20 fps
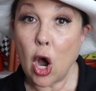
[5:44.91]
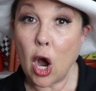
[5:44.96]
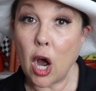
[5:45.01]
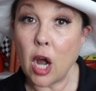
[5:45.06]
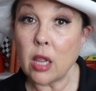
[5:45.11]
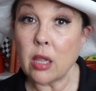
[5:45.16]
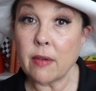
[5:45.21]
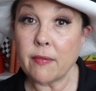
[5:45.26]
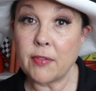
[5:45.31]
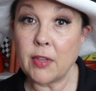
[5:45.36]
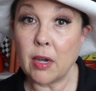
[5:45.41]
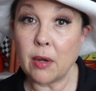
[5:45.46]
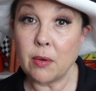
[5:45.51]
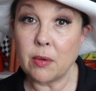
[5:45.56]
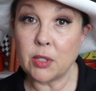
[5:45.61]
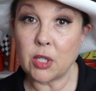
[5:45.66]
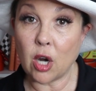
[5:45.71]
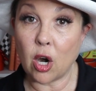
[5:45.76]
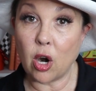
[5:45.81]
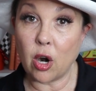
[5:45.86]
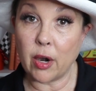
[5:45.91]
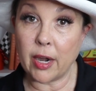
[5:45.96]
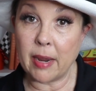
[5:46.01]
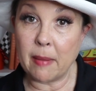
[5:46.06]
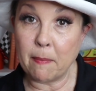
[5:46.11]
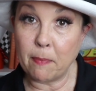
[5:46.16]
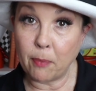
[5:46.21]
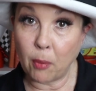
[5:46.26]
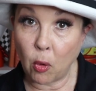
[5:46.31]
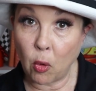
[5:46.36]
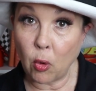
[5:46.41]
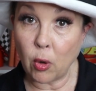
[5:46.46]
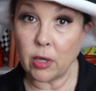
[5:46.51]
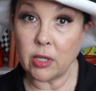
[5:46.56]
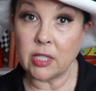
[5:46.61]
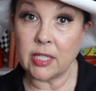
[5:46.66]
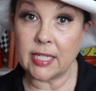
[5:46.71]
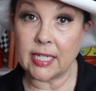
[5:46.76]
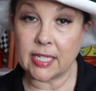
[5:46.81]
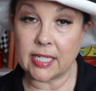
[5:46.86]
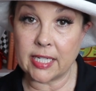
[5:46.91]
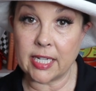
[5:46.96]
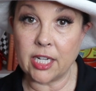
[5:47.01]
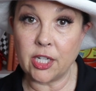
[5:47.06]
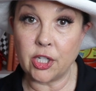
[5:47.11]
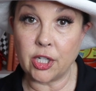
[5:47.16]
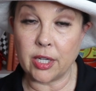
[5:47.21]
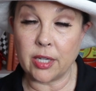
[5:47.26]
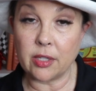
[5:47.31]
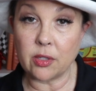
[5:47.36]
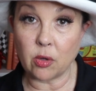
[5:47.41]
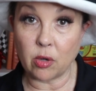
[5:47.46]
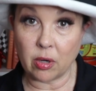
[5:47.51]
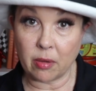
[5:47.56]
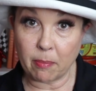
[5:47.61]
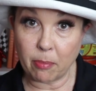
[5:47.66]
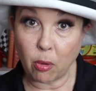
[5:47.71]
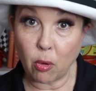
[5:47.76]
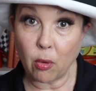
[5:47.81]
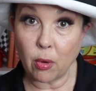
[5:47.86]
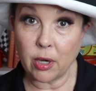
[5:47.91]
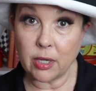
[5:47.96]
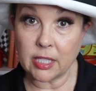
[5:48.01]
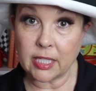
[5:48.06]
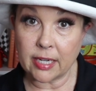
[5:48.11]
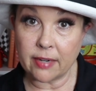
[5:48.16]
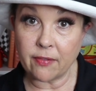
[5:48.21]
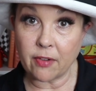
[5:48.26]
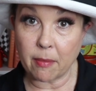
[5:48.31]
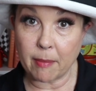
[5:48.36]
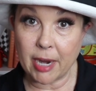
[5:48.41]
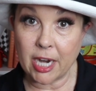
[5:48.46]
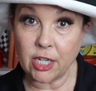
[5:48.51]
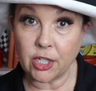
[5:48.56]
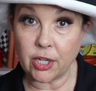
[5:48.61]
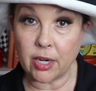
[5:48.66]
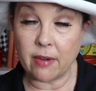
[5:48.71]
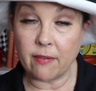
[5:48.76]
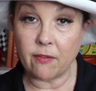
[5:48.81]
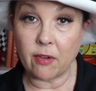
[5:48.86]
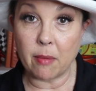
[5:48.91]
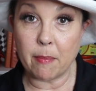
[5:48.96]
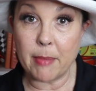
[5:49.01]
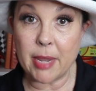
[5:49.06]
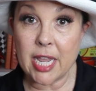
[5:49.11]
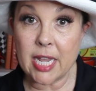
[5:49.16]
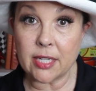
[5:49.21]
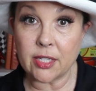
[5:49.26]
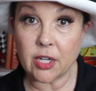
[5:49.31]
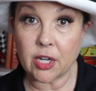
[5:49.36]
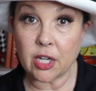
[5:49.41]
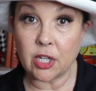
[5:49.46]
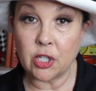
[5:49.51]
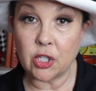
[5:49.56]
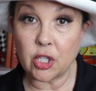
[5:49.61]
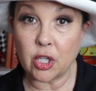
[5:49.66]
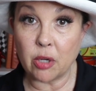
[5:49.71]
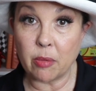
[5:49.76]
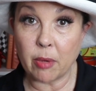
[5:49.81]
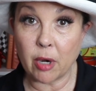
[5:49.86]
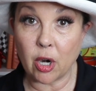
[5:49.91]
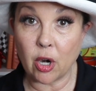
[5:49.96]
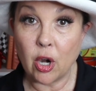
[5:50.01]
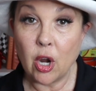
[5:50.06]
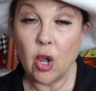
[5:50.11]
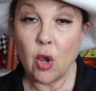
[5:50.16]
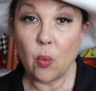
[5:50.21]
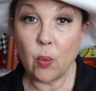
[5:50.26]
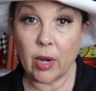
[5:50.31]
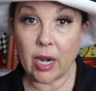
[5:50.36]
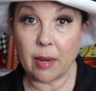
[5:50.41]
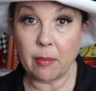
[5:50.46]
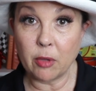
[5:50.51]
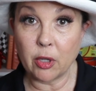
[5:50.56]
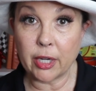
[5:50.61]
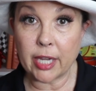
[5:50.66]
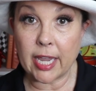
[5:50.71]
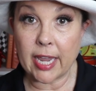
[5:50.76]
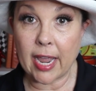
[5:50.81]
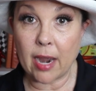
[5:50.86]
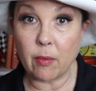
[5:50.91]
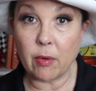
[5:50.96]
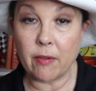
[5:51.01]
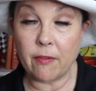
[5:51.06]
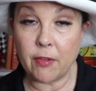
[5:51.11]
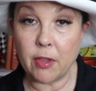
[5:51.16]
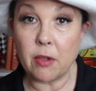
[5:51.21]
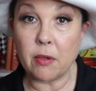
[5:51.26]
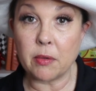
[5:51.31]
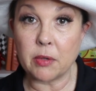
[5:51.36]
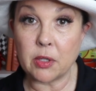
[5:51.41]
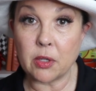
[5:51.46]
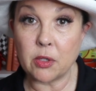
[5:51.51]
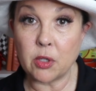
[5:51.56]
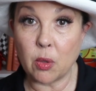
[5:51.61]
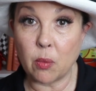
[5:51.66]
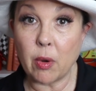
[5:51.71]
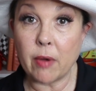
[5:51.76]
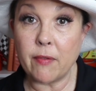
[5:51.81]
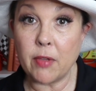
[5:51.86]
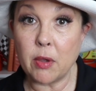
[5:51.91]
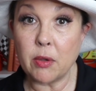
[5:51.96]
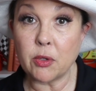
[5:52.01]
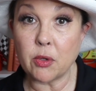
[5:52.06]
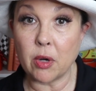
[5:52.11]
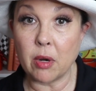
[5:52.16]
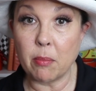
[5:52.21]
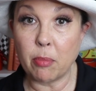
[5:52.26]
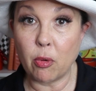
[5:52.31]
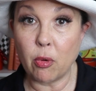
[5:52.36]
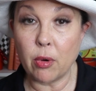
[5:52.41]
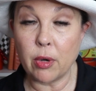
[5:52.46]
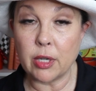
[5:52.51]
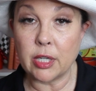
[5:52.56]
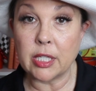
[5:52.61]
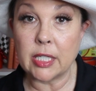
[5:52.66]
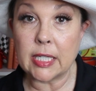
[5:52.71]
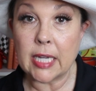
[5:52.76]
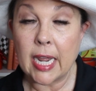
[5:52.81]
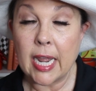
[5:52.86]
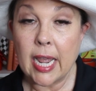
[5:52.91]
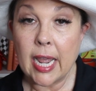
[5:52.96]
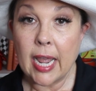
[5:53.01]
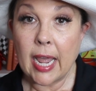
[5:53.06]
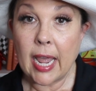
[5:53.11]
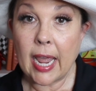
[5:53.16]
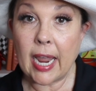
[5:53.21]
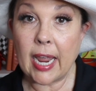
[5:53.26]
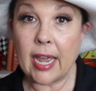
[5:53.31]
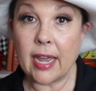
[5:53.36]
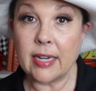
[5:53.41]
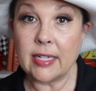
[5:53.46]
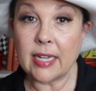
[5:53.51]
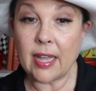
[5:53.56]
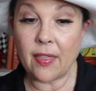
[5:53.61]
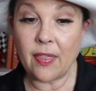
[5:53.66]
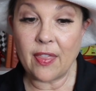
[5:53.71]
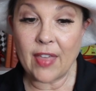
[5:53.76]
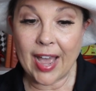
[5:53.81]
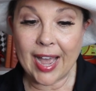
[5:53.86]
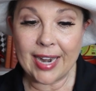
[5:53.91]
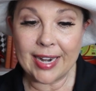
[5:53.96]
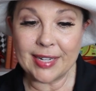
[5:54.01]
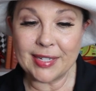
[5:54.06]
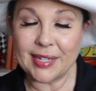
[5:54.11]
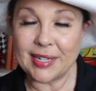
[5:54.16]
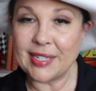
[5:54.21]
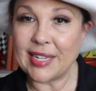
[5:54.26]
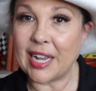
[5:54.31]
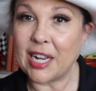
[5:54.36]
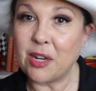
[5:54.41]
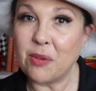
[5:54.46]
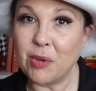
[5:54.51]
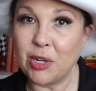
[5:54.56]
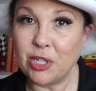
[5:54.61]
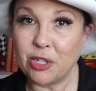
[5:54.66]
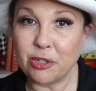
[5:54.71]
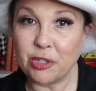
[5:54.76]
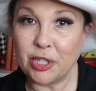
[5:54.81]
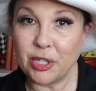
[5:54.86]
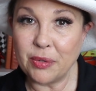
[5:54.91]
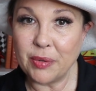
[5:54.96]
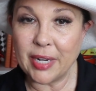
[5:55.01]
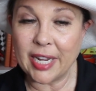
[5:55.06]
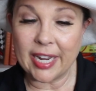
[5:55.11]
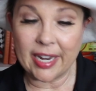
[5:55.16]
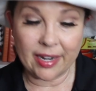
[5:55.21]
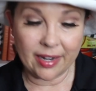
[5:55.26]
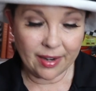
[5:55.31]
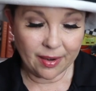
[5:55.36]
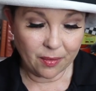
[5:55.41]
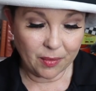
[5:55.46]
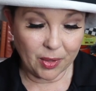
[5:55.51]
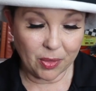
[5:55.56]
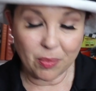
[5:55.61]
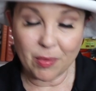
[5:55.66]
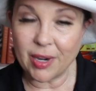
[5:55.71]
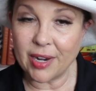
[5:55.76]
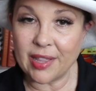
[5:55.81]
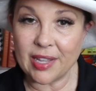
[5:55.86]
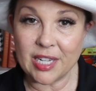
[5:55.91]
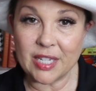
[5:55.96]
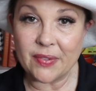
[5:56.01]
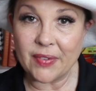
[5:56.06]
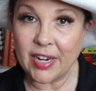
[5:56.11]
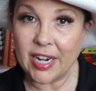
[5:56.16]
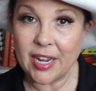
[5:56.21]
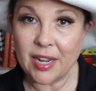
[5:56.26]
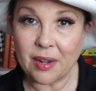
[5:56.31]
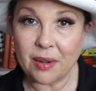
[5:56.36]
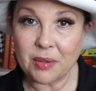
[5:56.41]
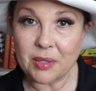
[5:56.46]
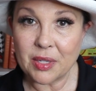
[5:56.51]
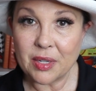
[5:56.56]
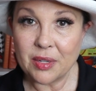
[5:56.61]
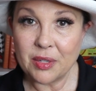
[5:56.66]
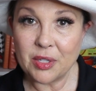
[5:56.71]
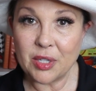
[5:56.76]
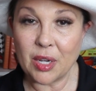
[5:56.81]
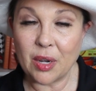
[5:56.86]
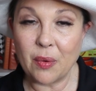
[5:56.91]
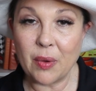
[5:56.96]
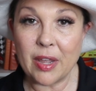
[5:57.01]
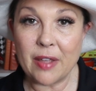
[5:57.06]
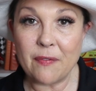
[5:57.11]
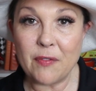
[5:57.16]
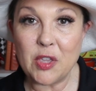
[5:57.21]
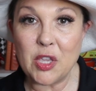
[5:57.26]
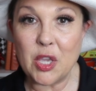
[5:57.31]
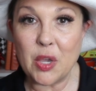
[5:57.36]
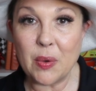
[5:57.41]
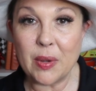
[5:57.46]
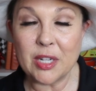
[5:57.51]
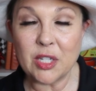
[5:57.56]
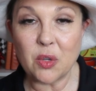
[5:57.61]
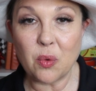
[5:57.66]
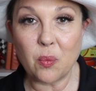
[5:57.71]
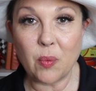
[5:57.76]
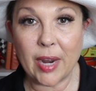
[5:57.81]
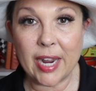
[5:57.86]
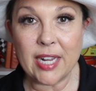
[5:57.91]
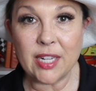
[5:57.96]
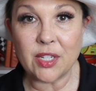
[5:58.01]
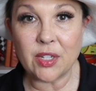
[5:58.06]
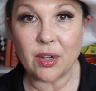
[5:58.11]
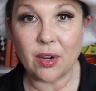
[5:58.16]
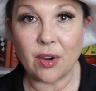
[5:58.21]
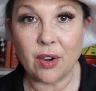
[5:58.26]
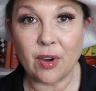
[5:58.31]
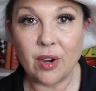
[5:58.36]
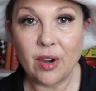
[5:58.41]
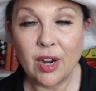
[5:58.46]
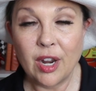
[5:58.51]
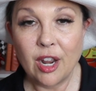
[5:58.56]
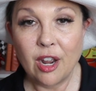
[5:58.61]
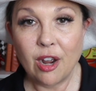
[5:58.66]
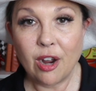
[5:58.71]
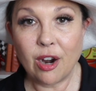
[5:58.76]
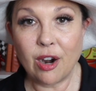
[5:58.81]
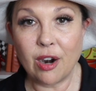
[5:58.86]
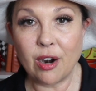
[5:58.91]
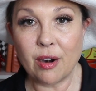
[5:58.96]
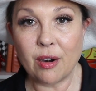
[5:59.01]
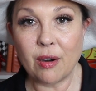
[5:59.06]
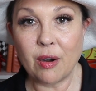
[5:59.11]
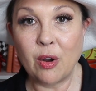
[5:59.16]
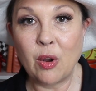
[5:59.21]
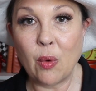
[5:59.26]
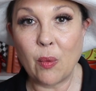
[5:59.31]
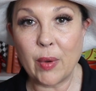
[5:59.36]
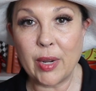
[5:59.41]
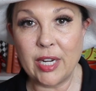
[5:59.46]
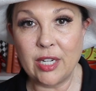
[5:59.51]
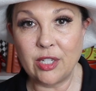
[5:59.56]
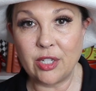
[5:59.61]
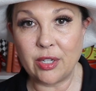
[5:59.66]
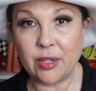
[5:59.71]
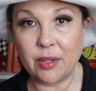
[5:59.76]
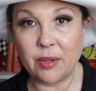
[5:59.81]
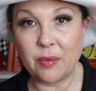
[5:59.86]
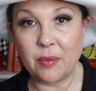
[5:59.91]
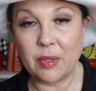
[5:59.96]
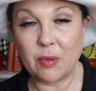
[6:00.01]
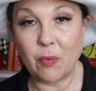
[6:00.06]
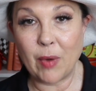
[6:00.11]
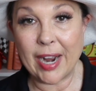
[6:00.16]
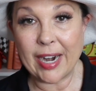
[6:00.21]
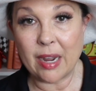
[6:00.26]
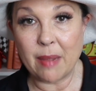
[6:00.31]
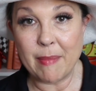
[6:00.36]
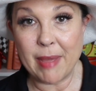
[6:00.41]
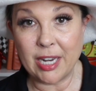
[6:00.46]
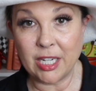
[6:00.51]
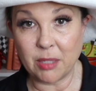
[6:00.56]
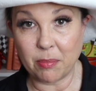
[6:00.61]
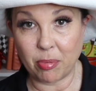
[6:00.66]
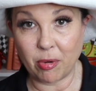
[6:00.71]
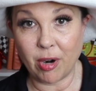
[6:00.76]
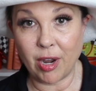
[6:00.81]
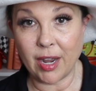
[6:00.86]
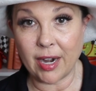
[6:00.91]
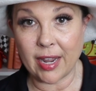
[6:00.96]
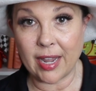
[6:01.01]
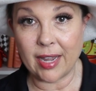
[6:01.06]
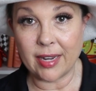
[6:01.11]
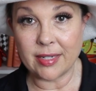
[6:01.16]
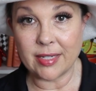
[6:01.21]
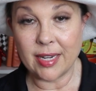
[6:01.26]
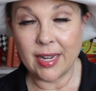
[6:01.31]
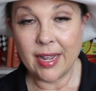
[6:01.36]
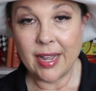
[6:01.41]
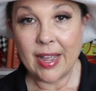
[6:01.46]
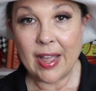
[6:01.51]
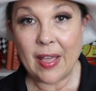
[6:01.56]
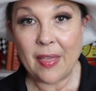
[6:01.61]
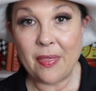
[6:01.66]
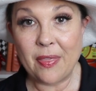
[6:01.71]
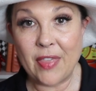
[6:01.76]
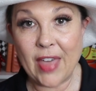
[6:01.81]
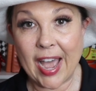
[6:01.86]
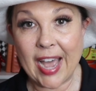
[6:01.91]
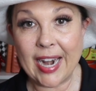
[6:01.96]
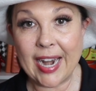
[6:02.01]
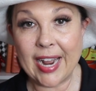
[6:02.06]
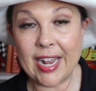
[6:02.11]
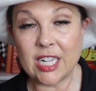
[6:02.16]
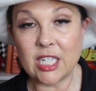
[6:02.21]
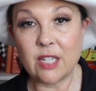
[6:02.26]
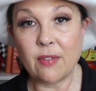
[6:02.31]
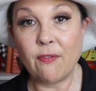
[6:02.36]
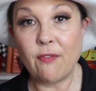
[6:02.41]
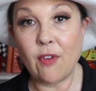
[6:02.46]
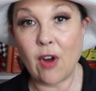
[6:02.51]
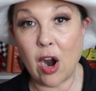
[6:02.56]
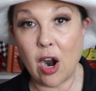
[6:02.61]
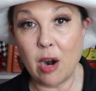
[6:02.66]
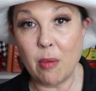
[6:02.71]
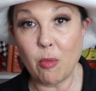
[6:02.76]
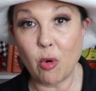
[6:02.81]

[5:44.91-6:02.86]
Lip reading: All of those are important decisions or important information for me as a consumer when I'm looking at reviews. So reviews are important, and that is exactly what you're doing with one of these videos. So if you as a racer are going to recommend a product, that has far